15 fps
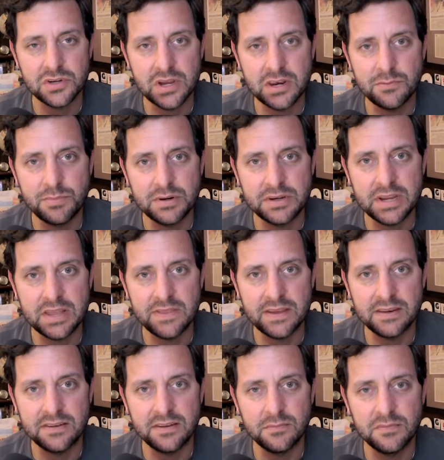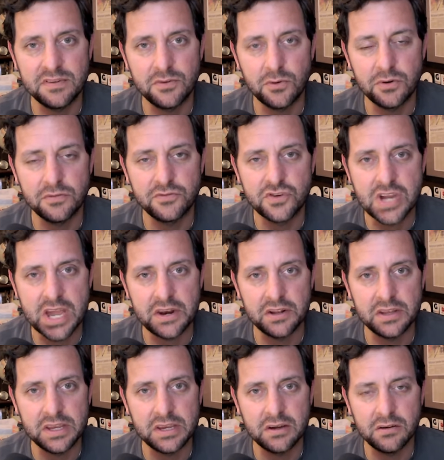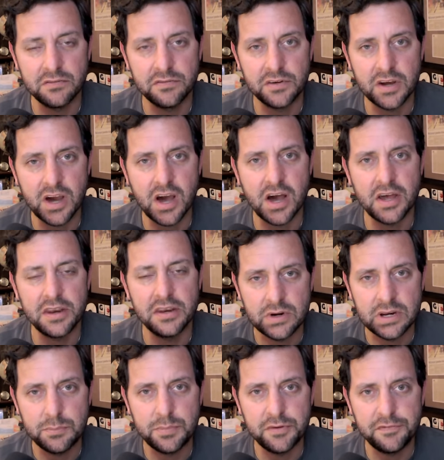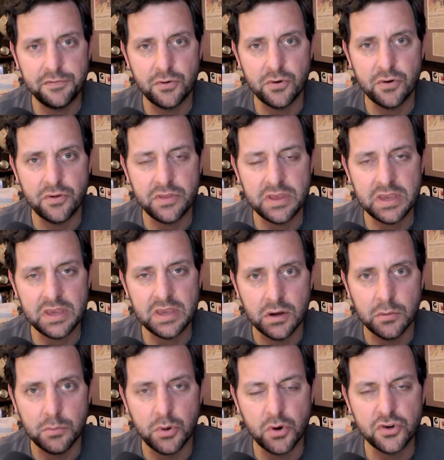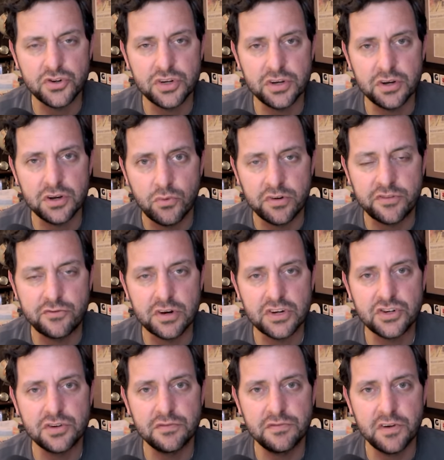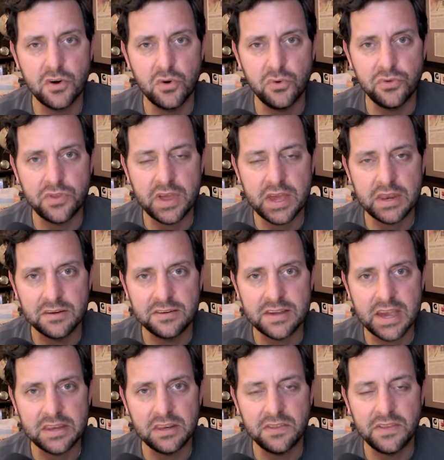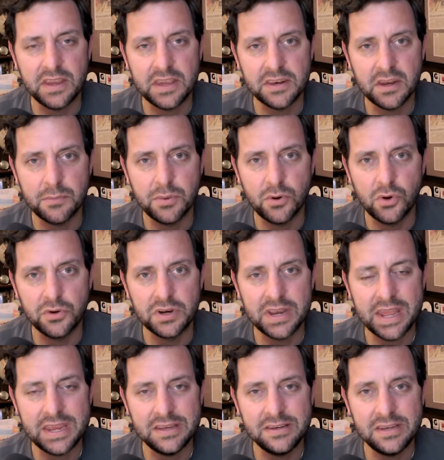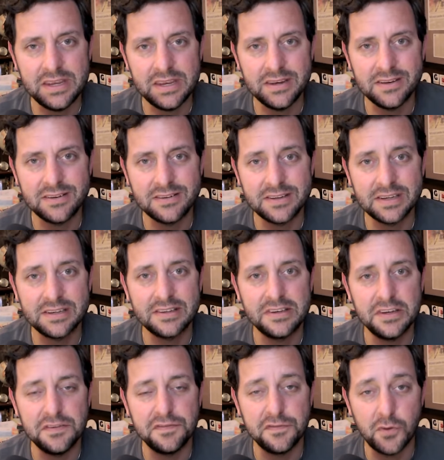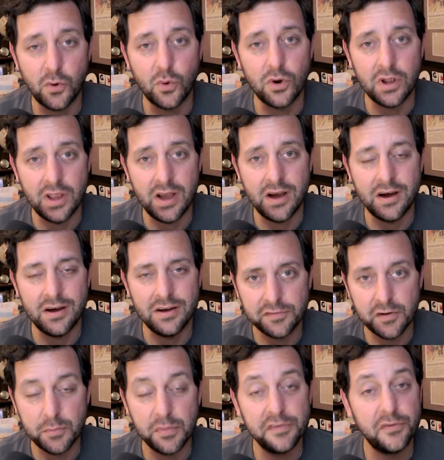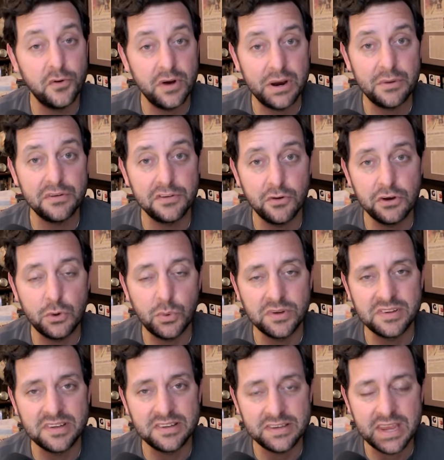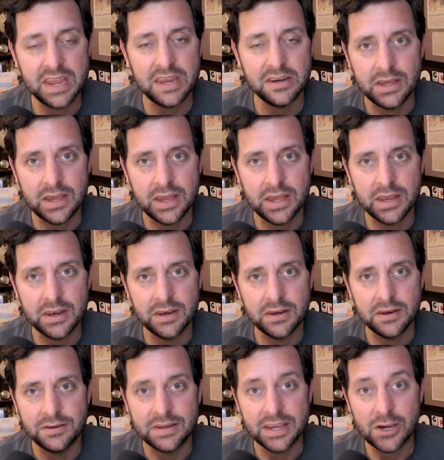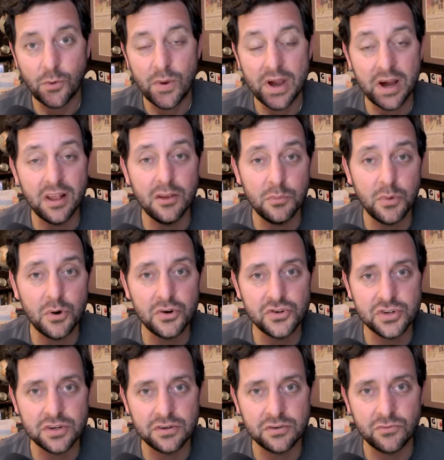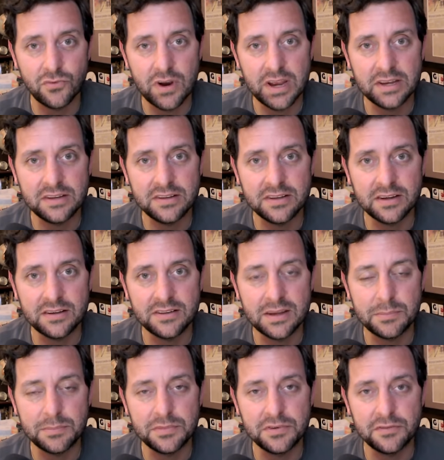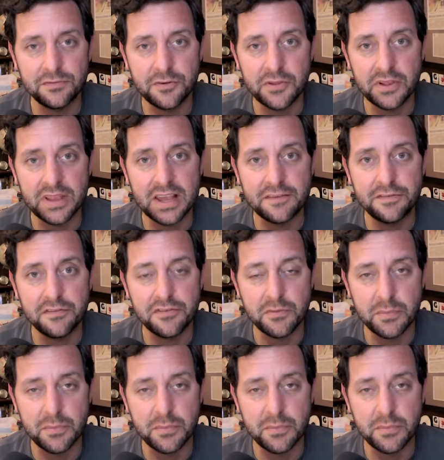and pretend that's some sort of channeling of God right before the abortion restriction vote that decided they can uphold an 1864 law from before Arizona was a state and take away all abortion rights except for the life of the